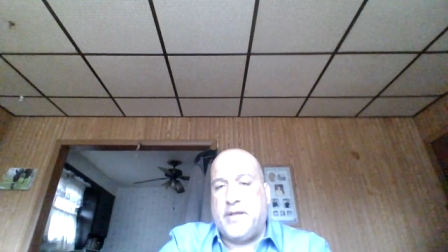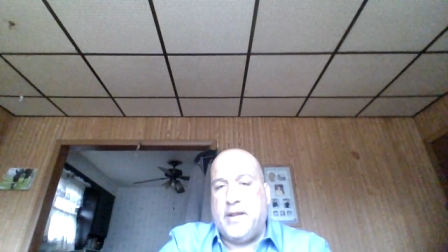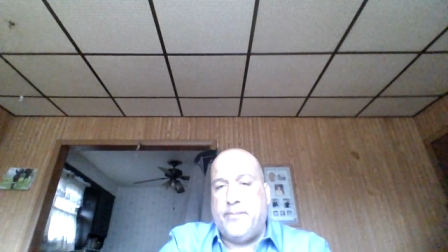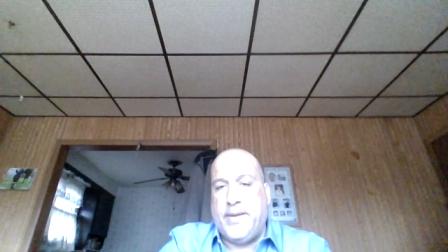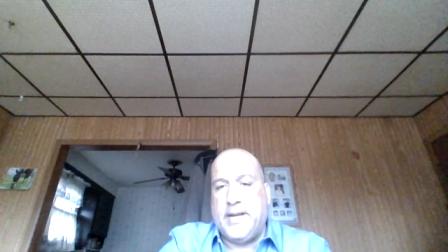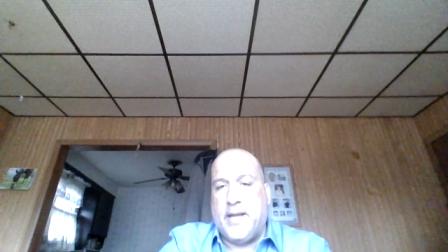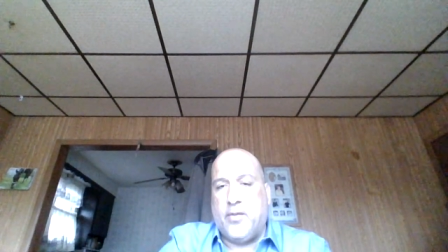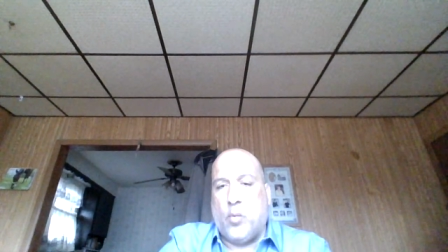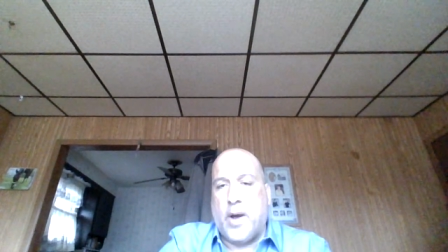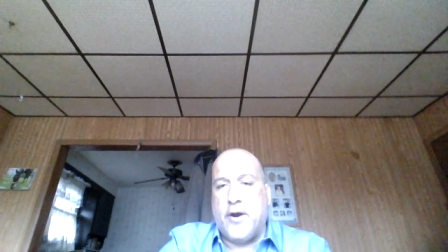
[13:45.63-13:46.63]
getting beat on
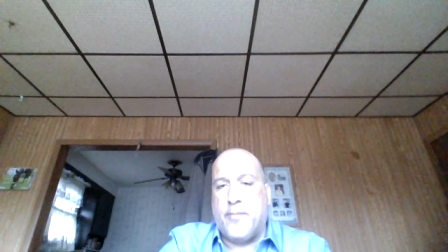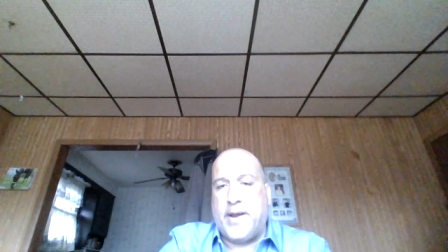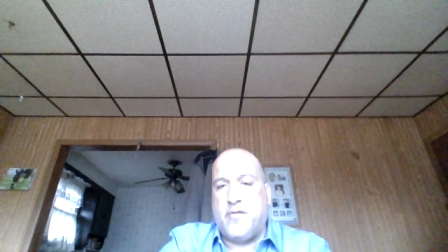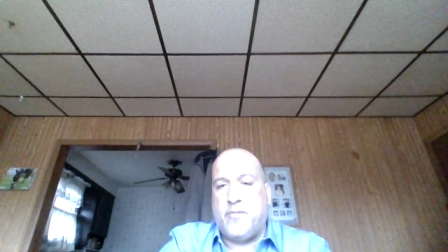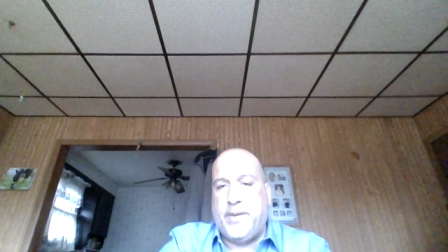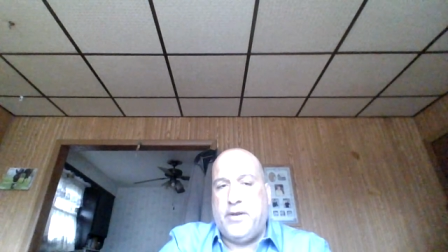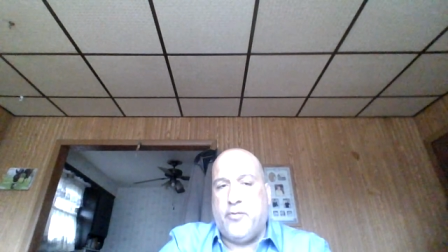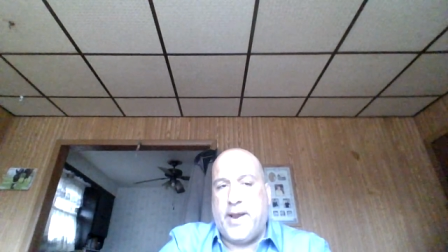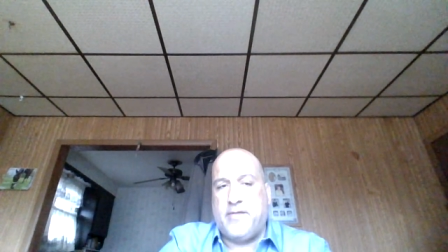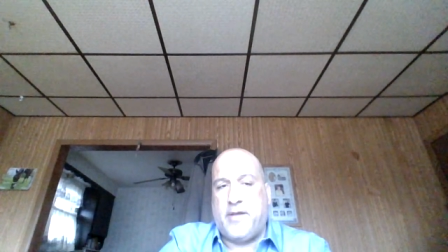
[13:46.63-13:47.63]
the wire by Speed
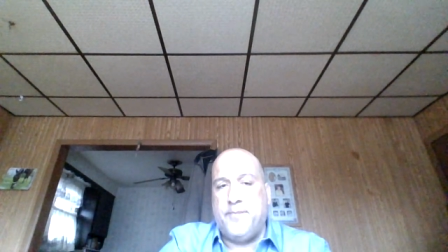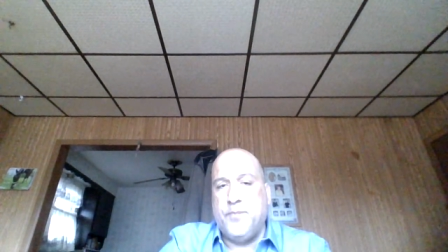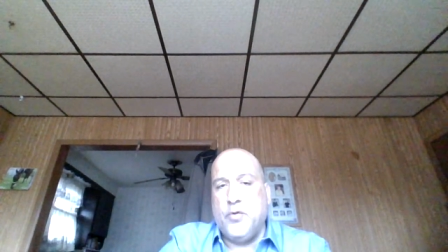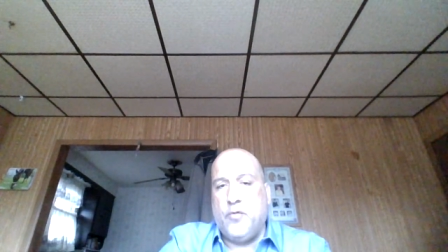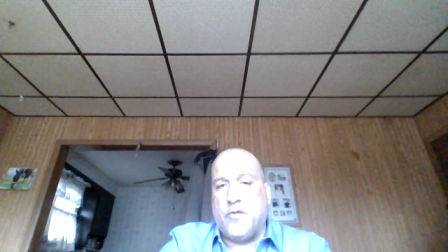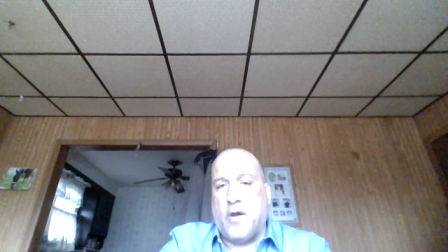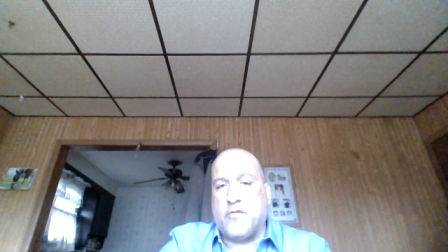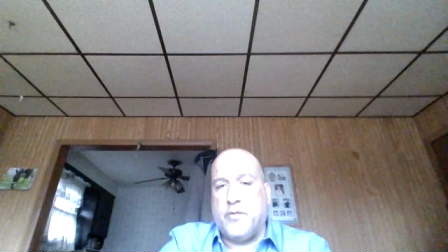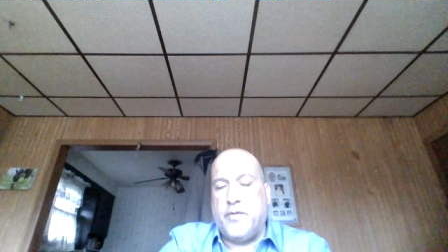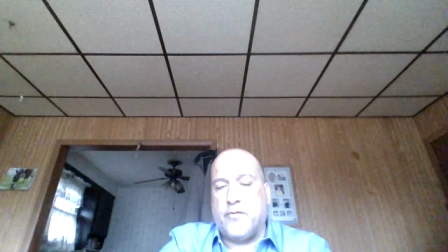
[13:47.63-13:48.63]
Gracie, who's
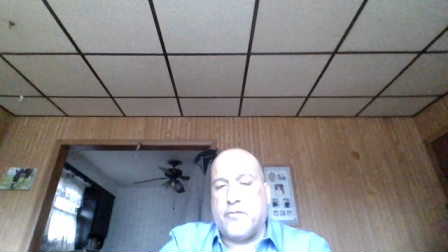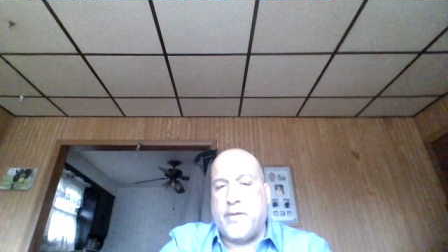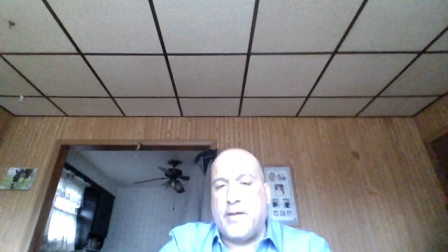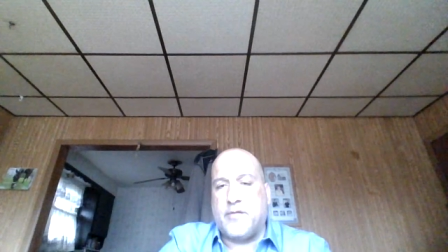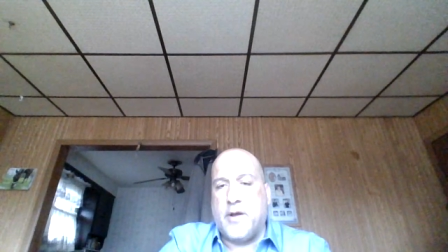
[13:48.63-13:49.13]
also in this race.